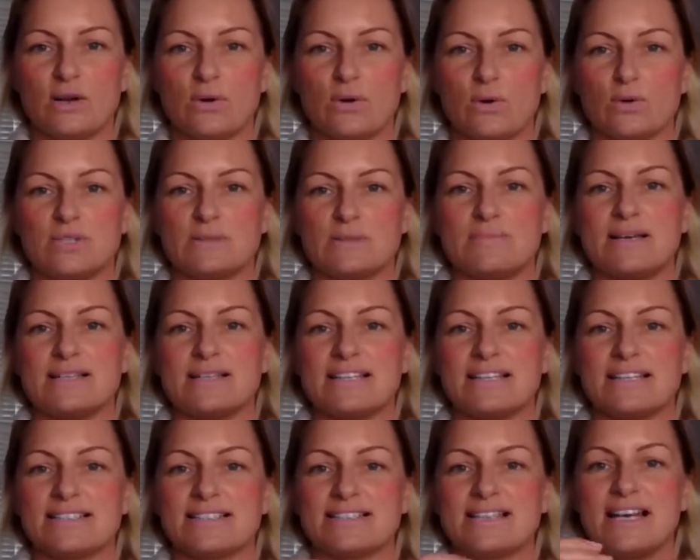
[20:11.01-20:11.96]
like
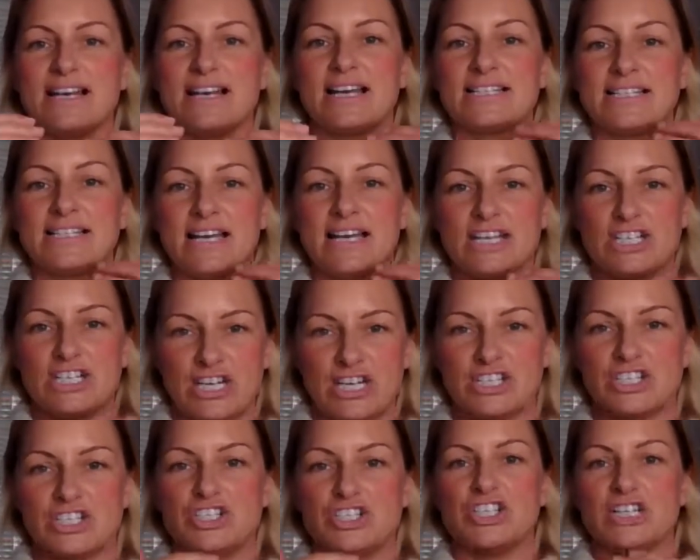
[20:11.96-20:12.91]
automatic, like say like
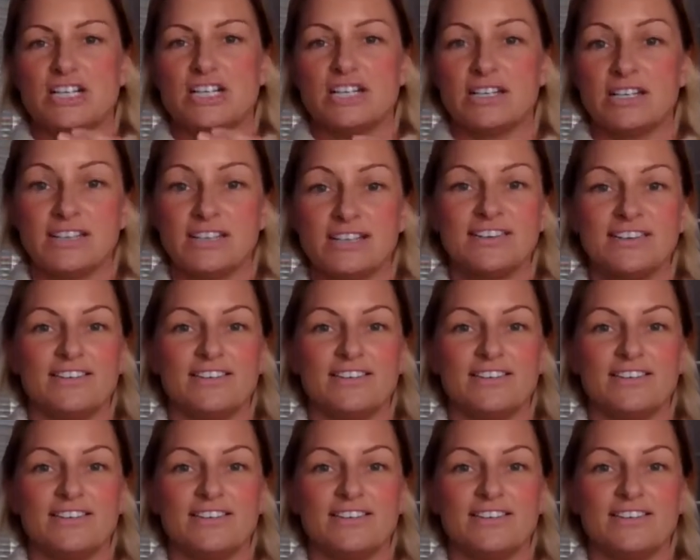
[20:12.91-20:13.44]
digestion,